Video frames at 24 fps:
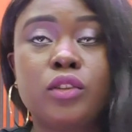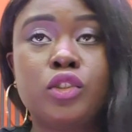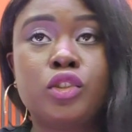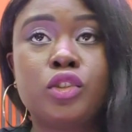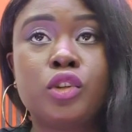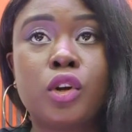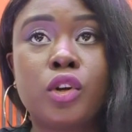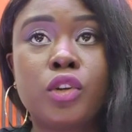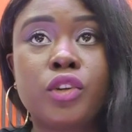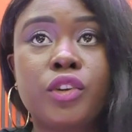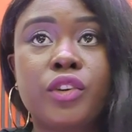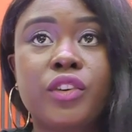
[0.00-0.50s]

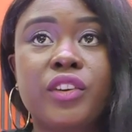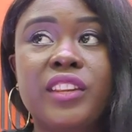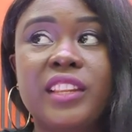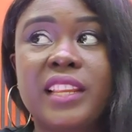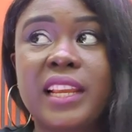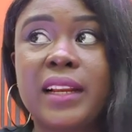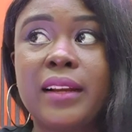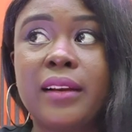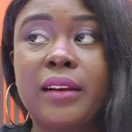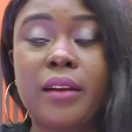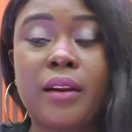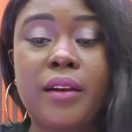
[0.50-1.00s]
on your
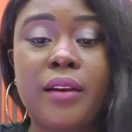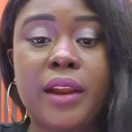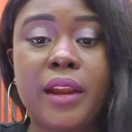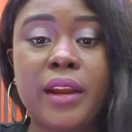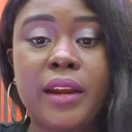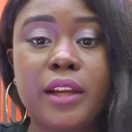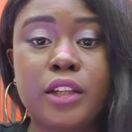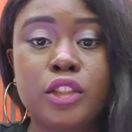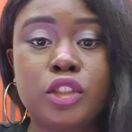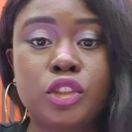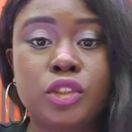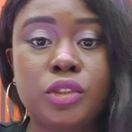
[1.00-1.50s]
technical
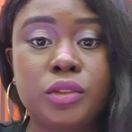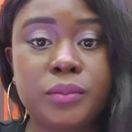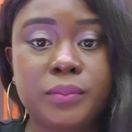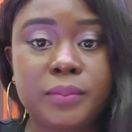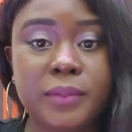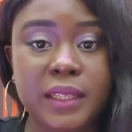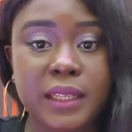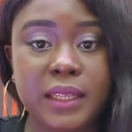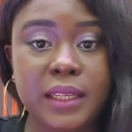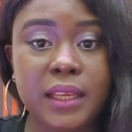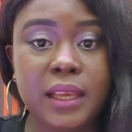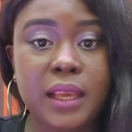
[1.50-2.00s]
rider should
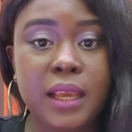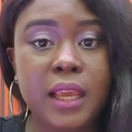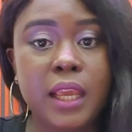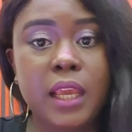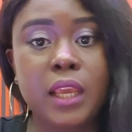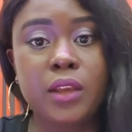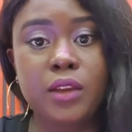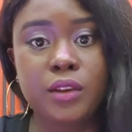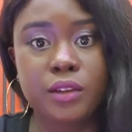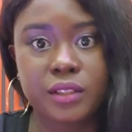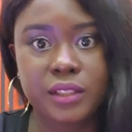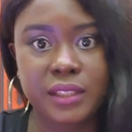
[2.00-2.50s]
be
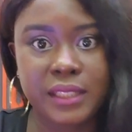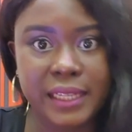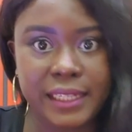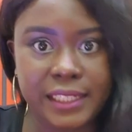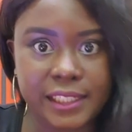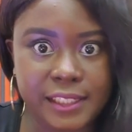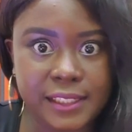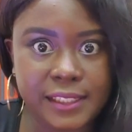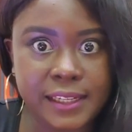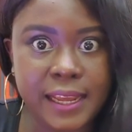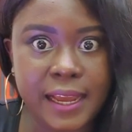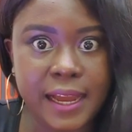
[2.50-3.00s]
your
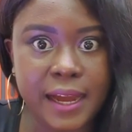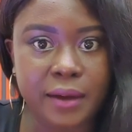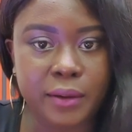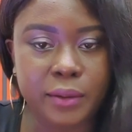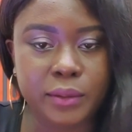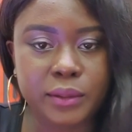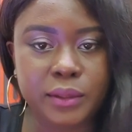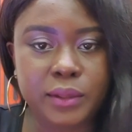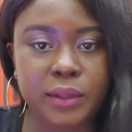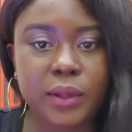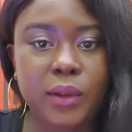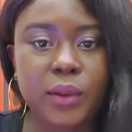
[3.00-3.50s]
stage
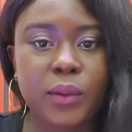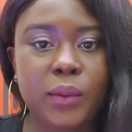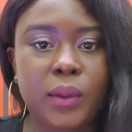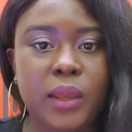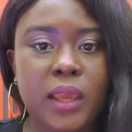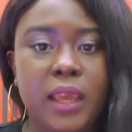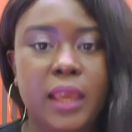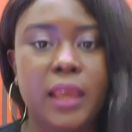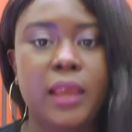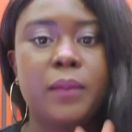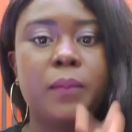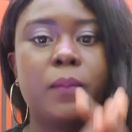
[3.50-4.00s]
layout.
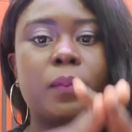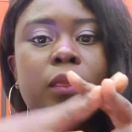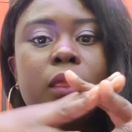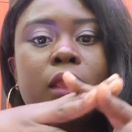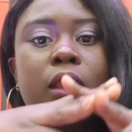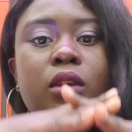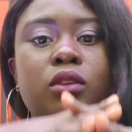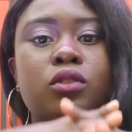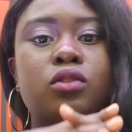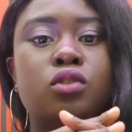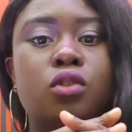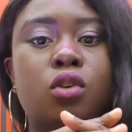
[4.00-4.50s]
Okay,
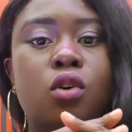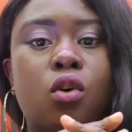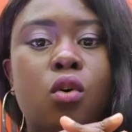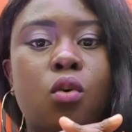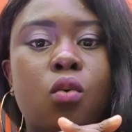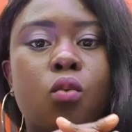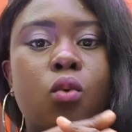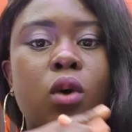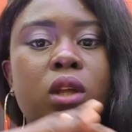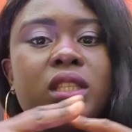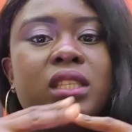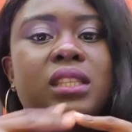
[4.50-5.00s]
so
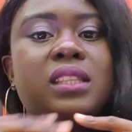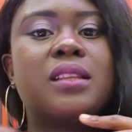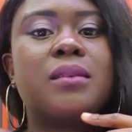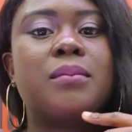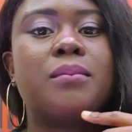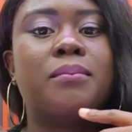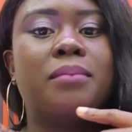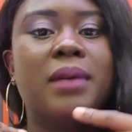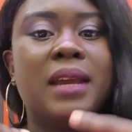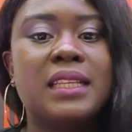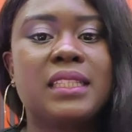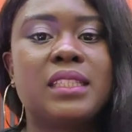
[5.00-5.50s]
what's the
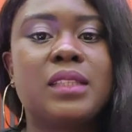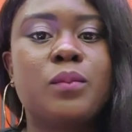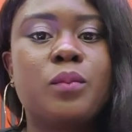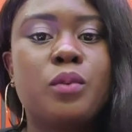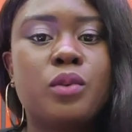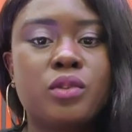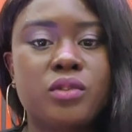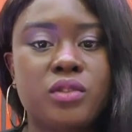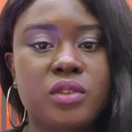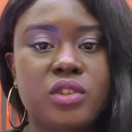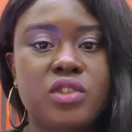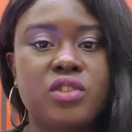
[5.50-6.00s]
best
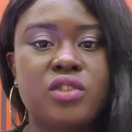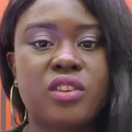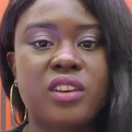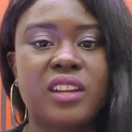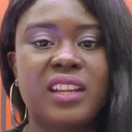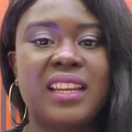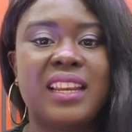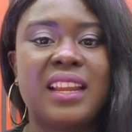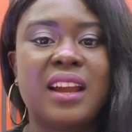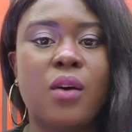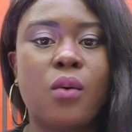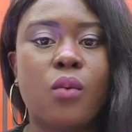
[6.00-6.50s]

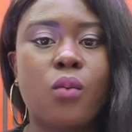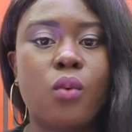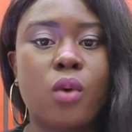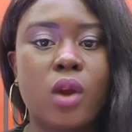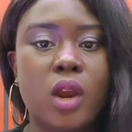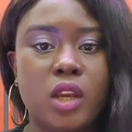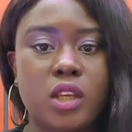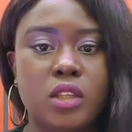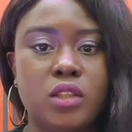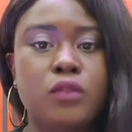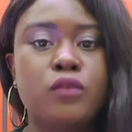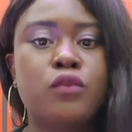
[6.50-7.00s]
positioning that
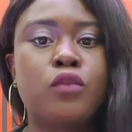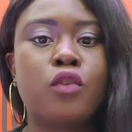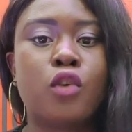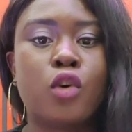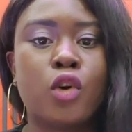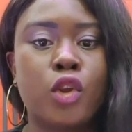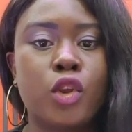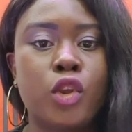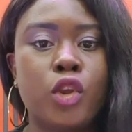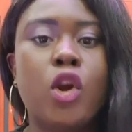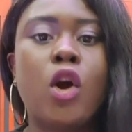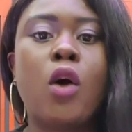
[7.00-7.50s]
works
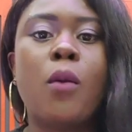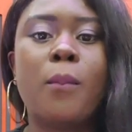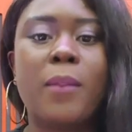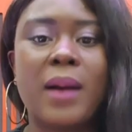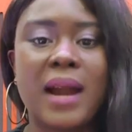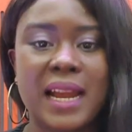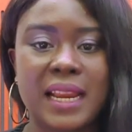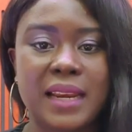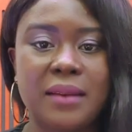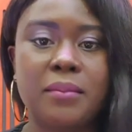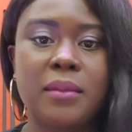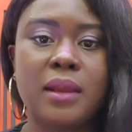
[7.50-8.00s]
for your
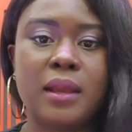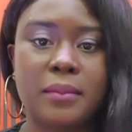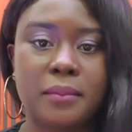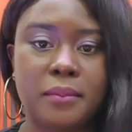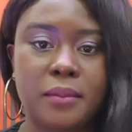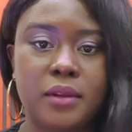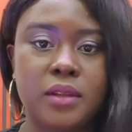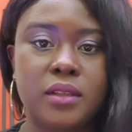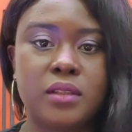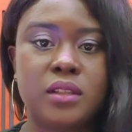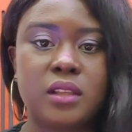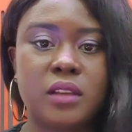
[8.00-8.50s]
band
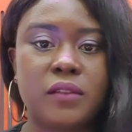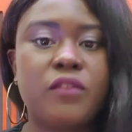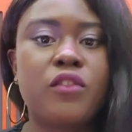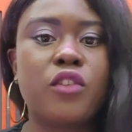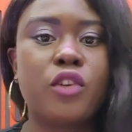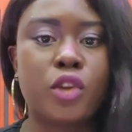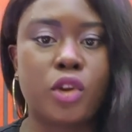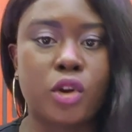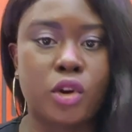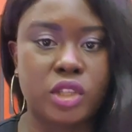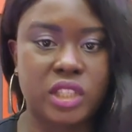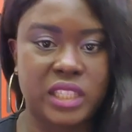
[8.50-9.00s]
members and
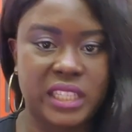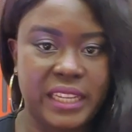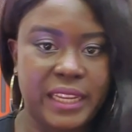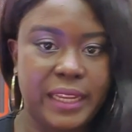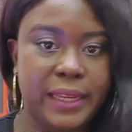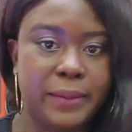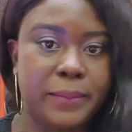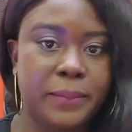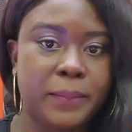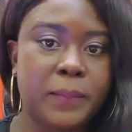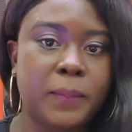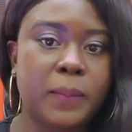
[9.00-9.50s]
for your
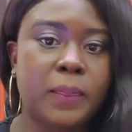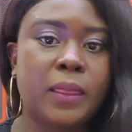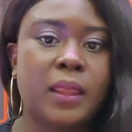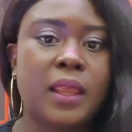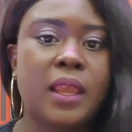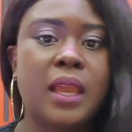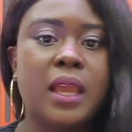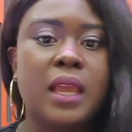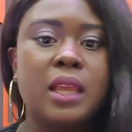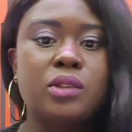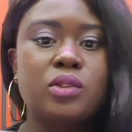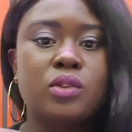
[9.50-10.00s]
team?
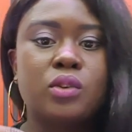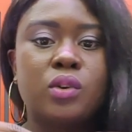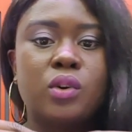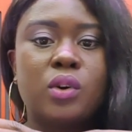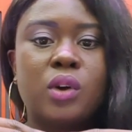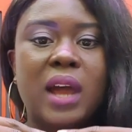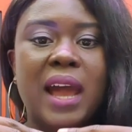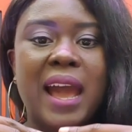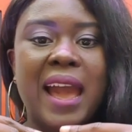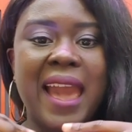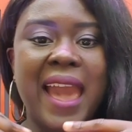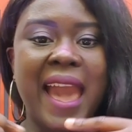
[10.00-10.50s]

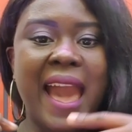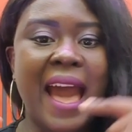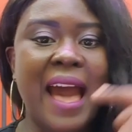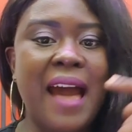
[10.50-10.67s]
So I've